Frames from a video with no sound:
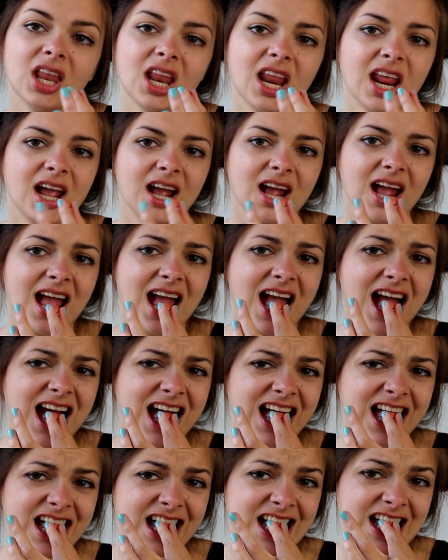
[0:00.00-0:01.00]

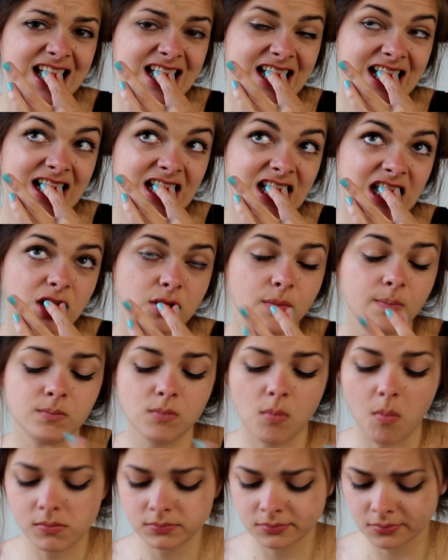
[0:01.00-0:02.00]

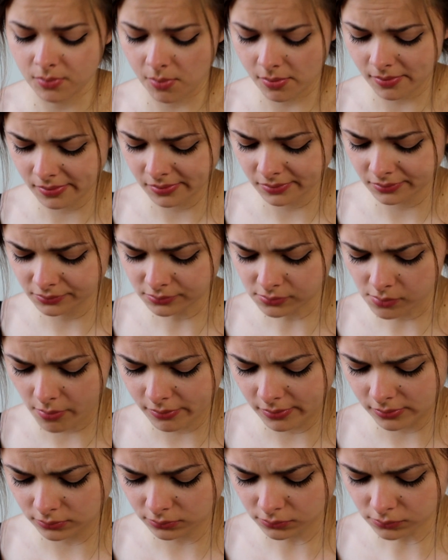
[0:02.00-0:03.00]

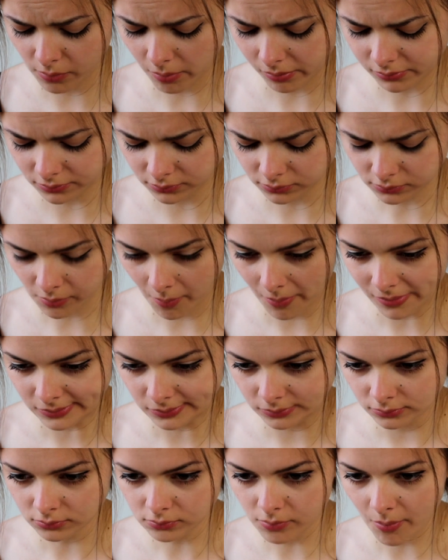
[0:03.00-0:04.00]

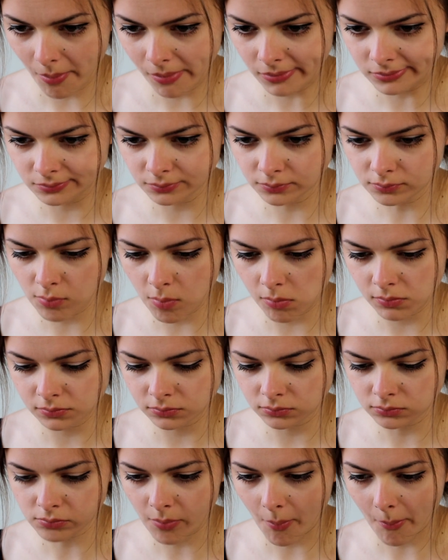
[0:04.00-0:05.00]

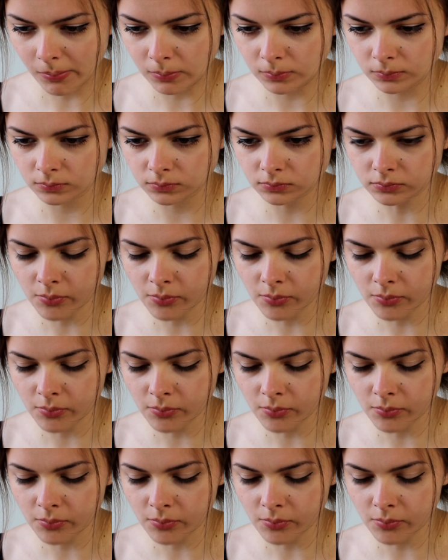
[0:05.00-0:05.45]
[no speech]